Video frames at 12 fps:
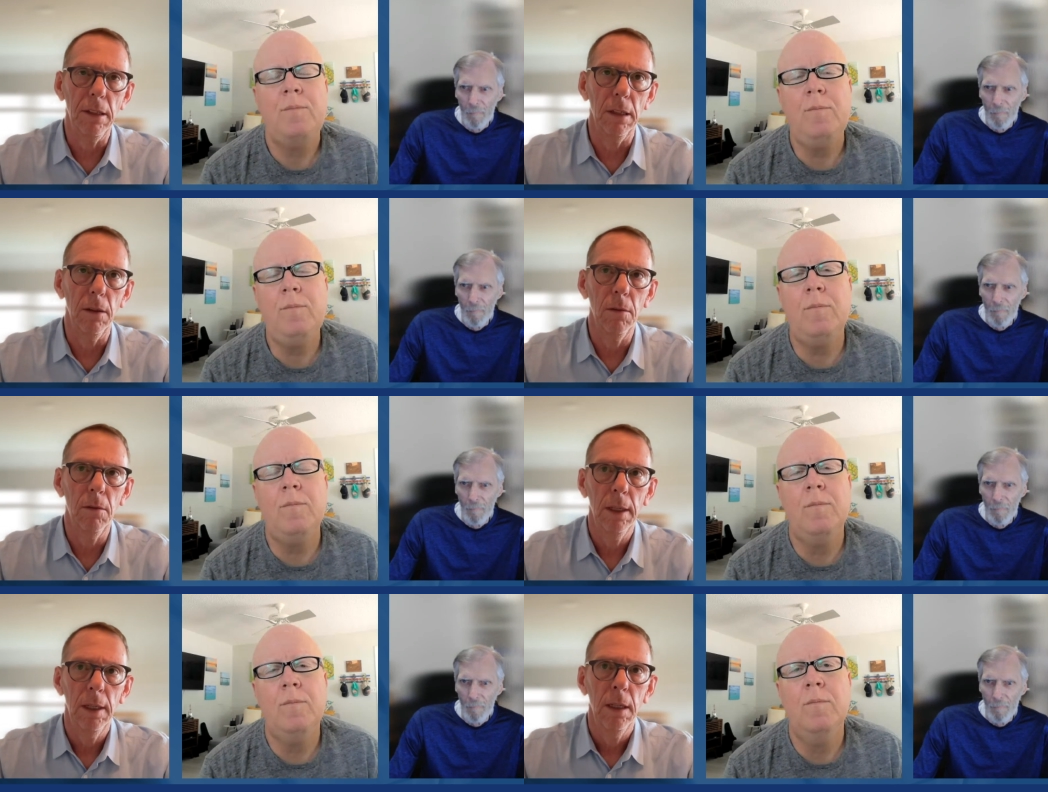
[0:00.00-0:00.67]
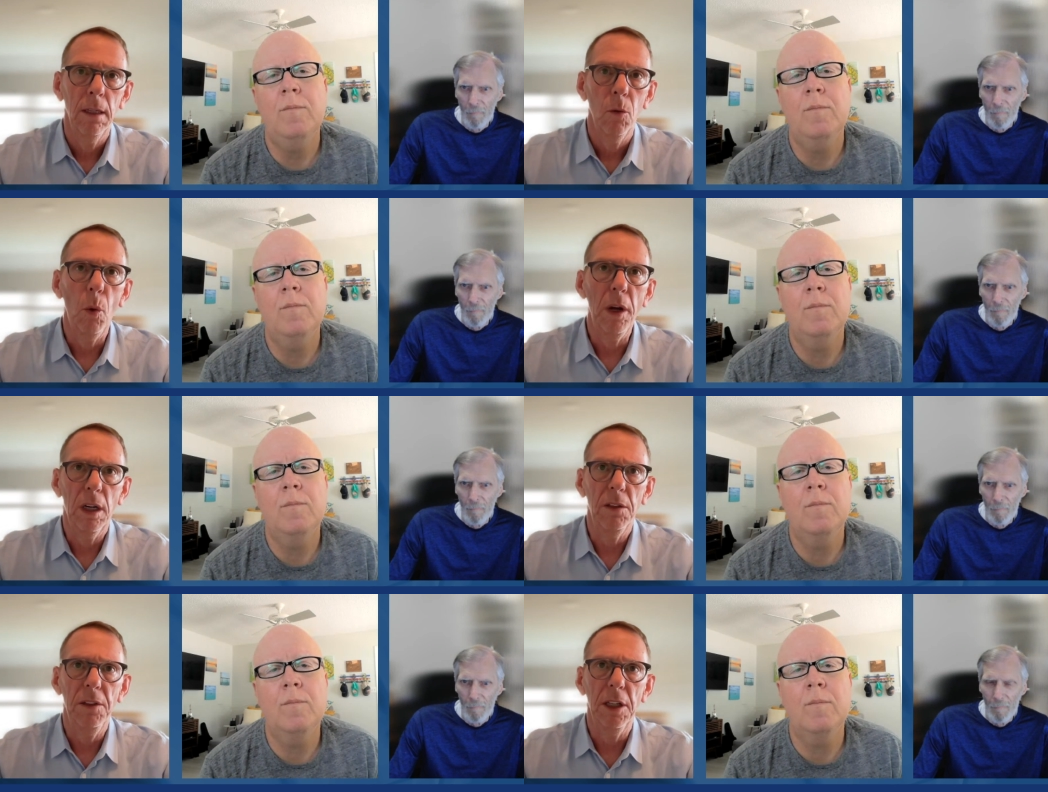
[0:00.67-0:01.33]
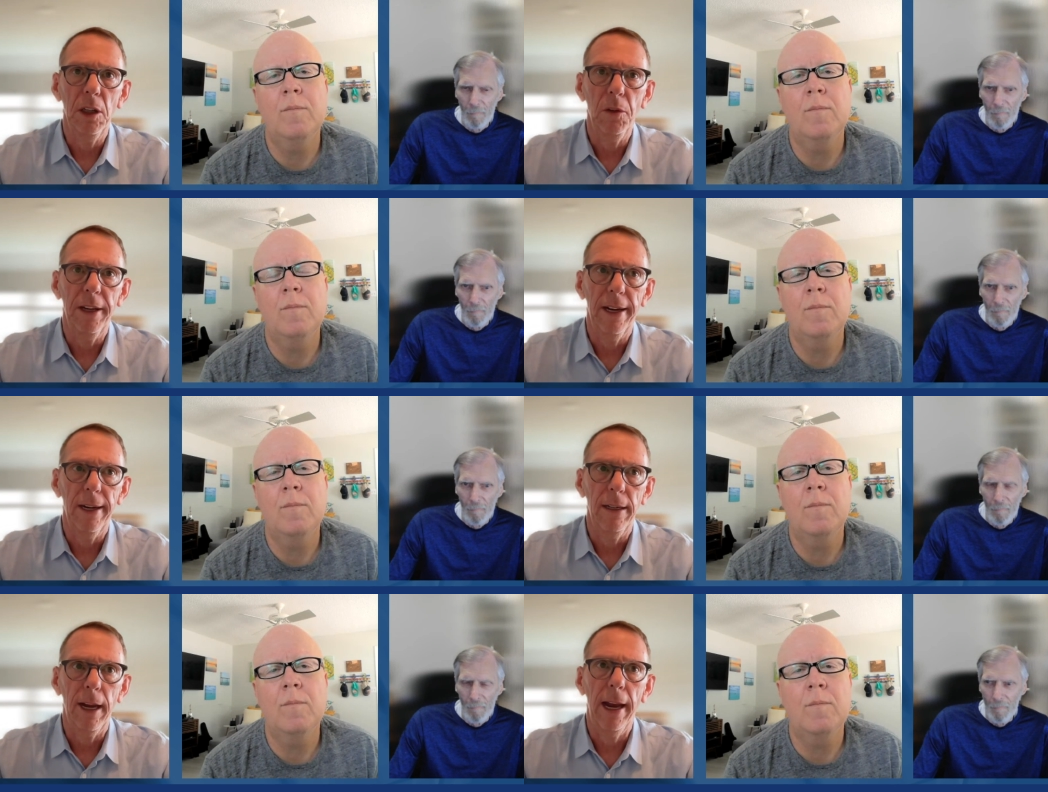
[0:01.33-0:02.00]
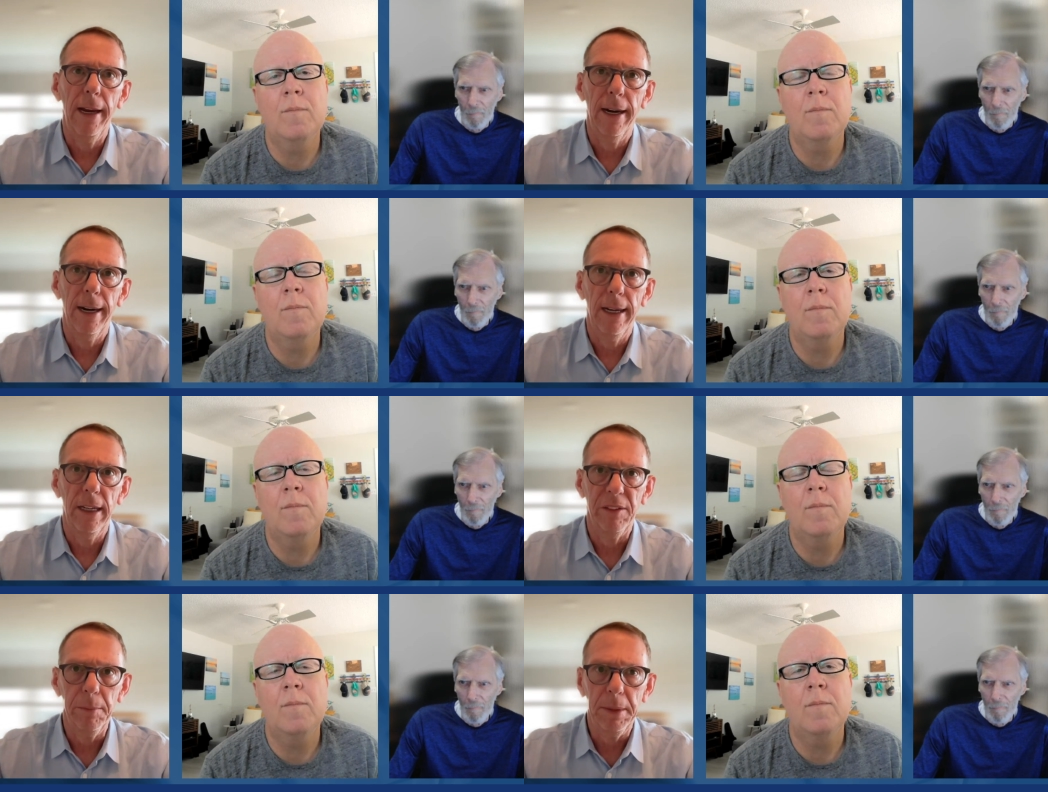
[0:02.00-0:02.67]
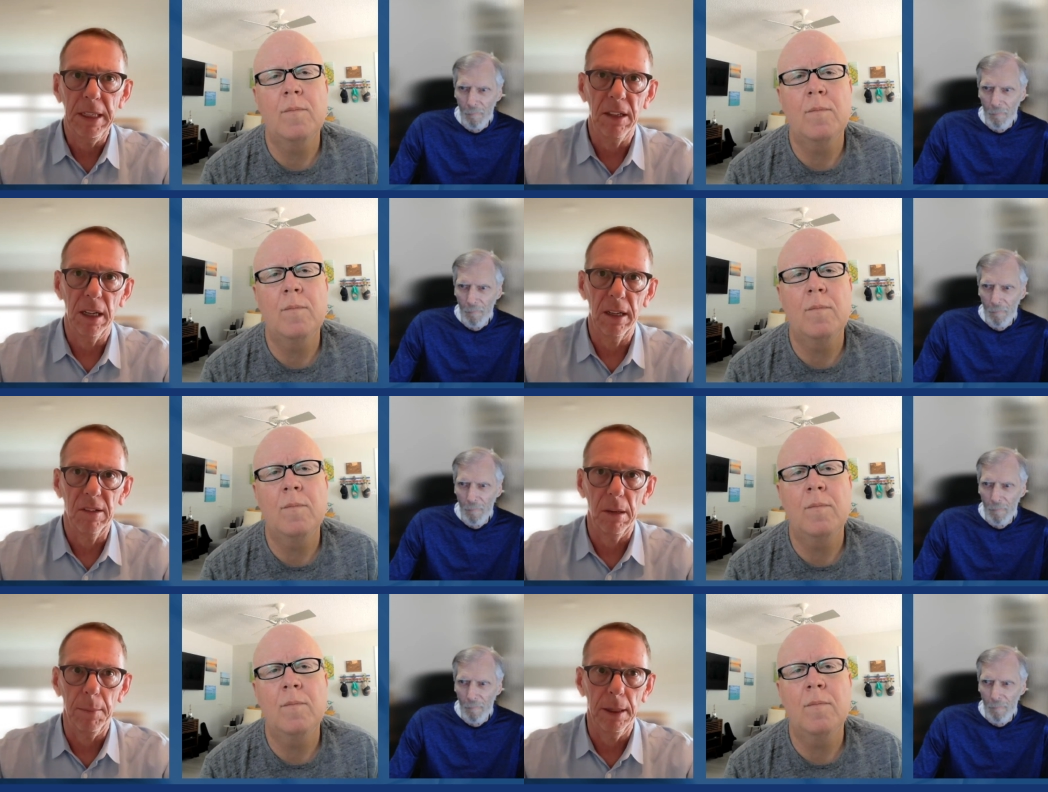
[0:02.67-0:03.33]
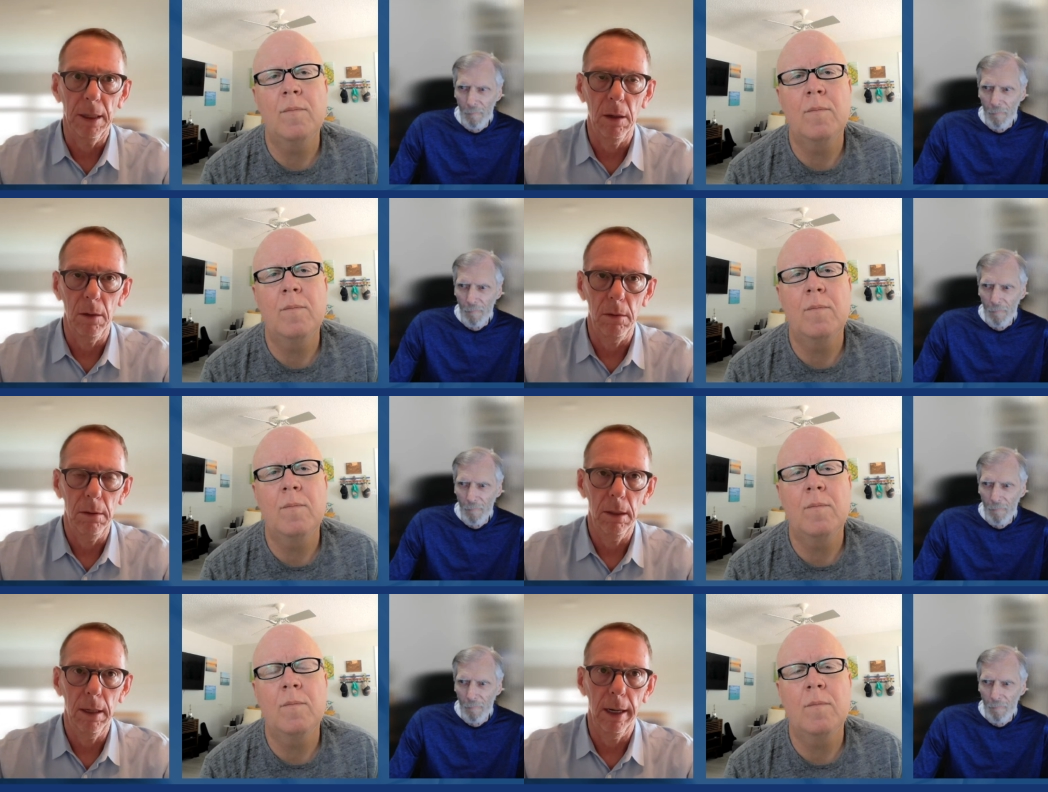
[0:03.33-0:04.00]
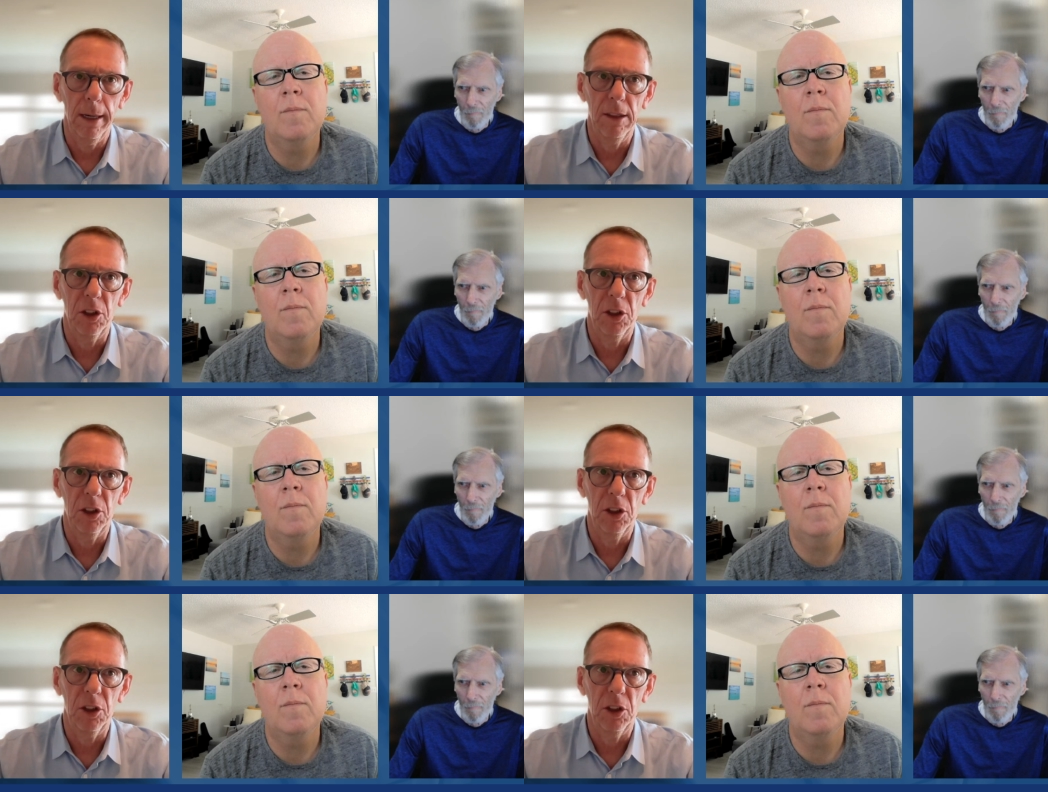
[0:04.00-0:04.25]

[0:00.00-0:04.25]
Speaker 1: know we all know that ai everybody talks about uh,